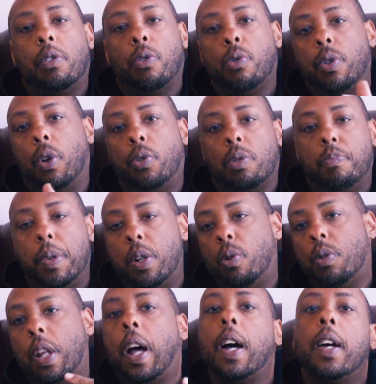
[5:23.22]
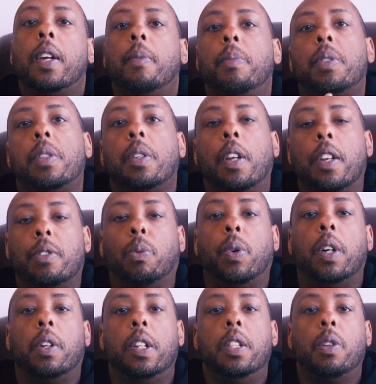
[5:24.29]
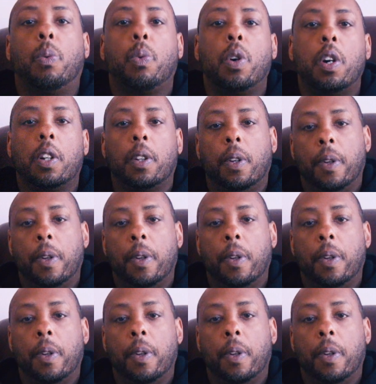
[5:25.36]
through those middle times as well in the work.